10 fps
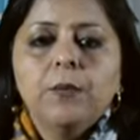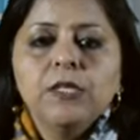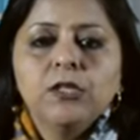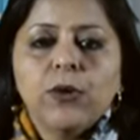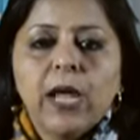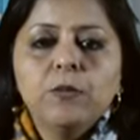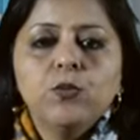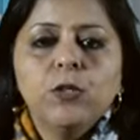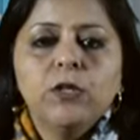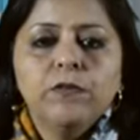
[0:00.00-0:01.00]
prescribed
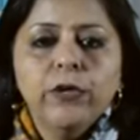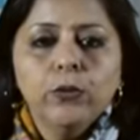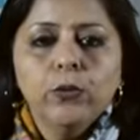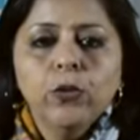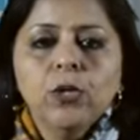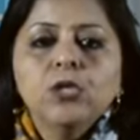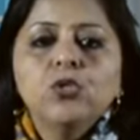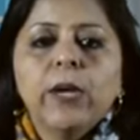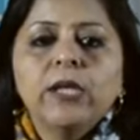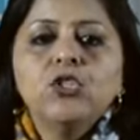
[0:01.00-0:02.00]
with a view
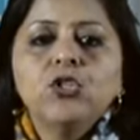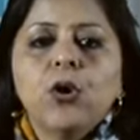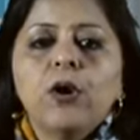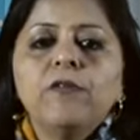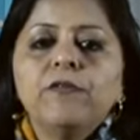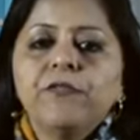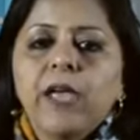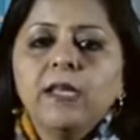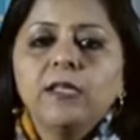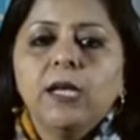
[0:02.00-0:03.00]
to ensure
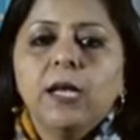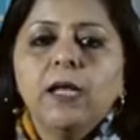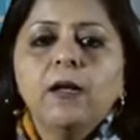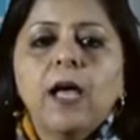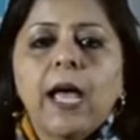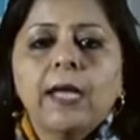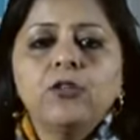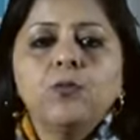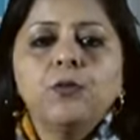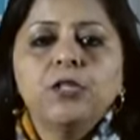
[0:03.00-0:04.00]
fair dealing and
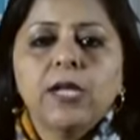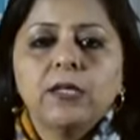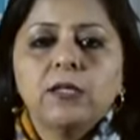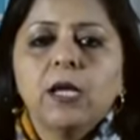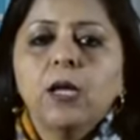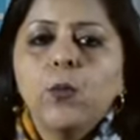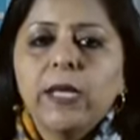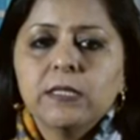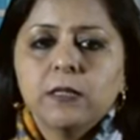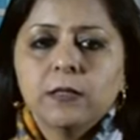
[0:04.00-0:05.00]
to protect
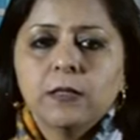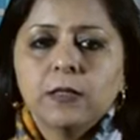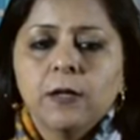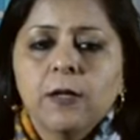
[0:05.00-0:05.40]
investors.